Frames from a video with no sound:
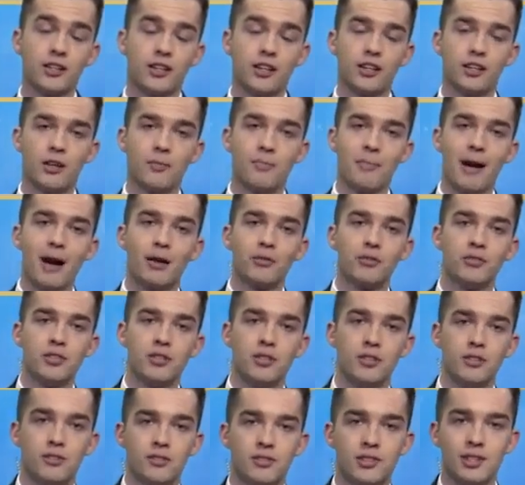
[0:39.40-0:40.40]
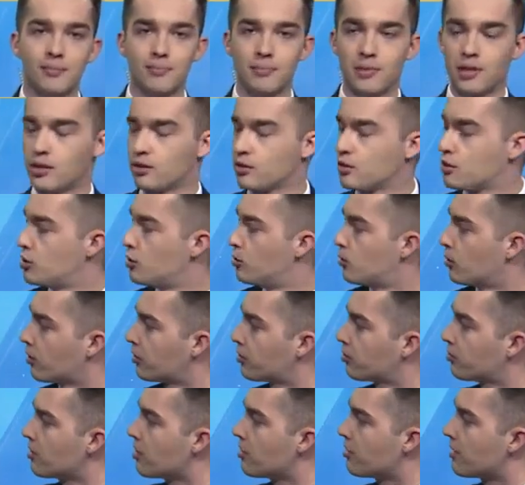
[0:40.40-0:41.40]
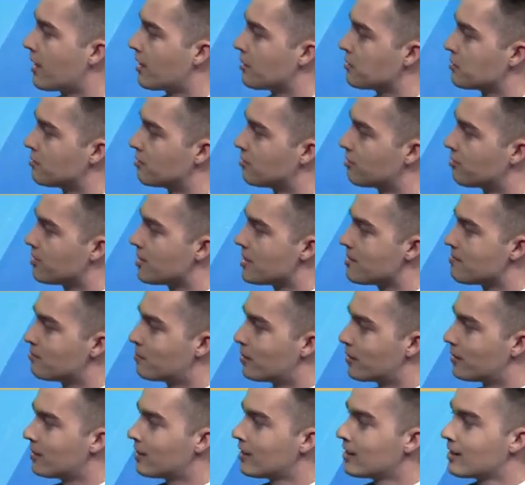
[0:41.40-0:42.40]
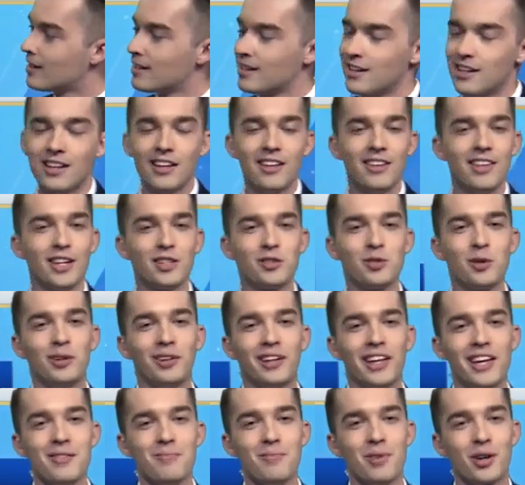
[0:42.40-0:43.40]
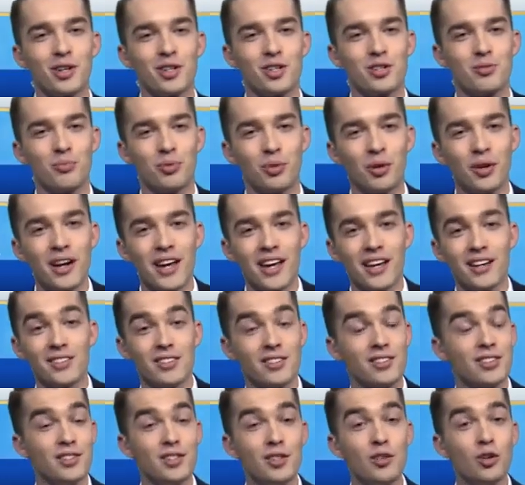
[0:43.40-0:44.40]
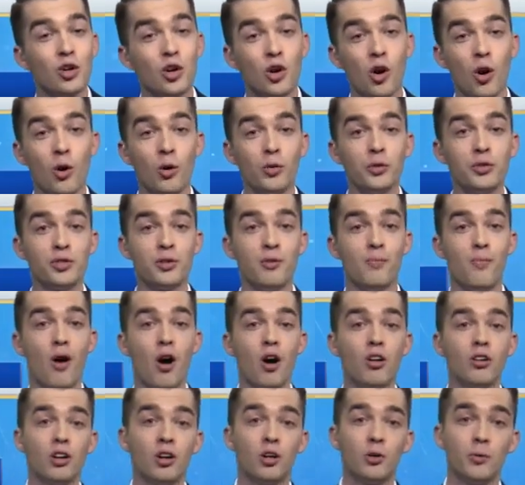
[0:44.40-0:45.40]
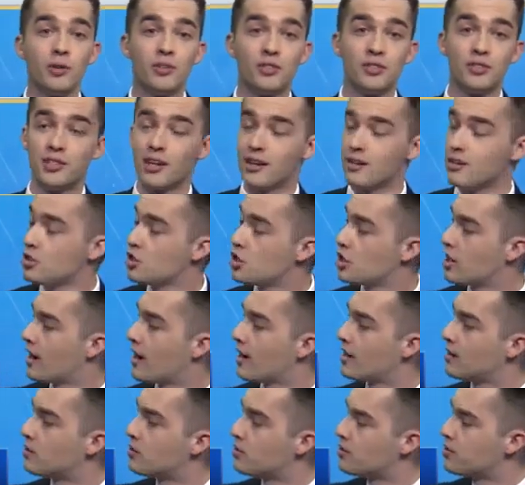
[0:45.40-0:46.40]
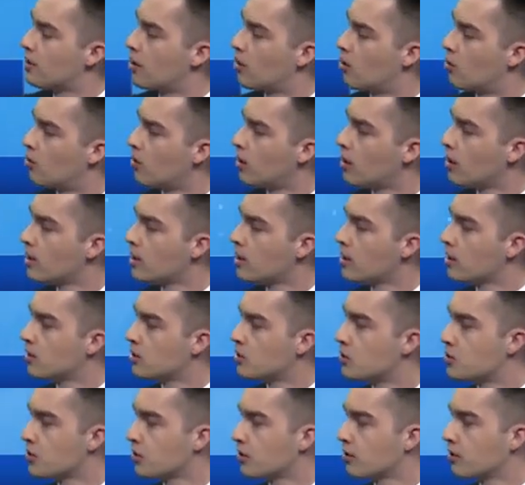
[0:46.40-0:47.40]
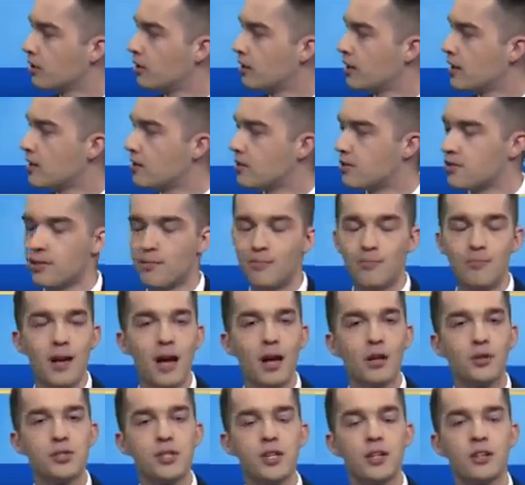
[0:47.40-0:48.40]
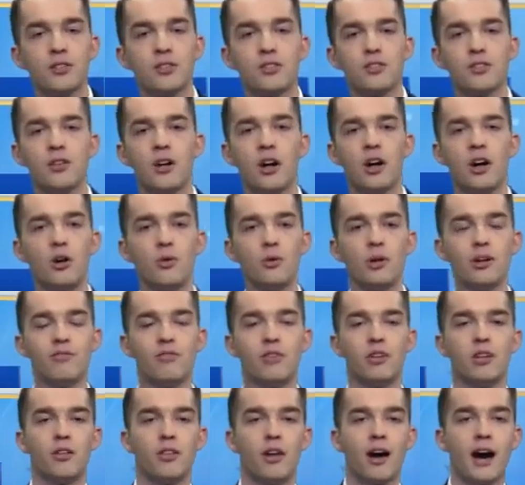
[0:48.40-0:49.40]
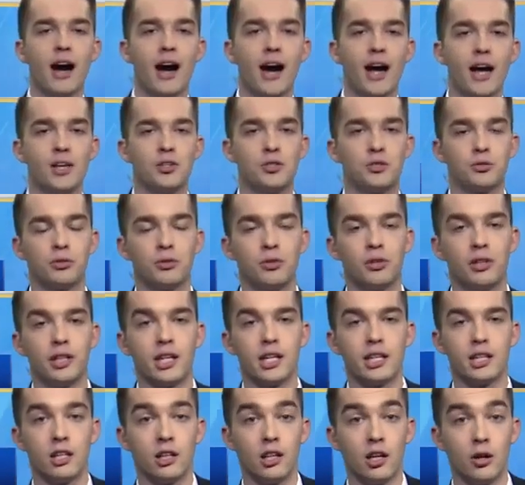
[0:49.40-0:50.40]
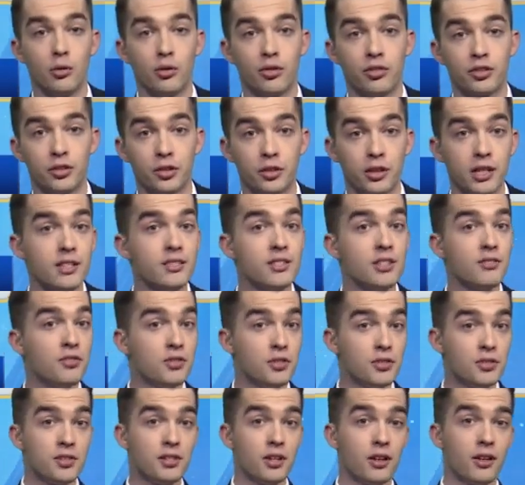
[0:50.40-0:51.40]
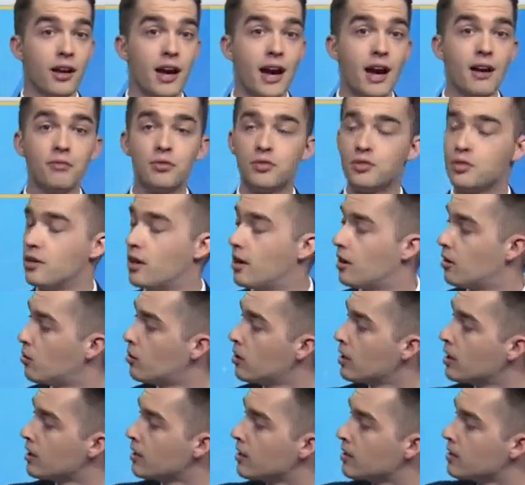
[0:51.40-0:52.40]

and then the mountains up near 2,000 or 3,000 feet. But that's what late March brings. It's still cold tomorrow with sunshine. So certainly some melting snow, even though the highs are only in the low 30s if you still have snow.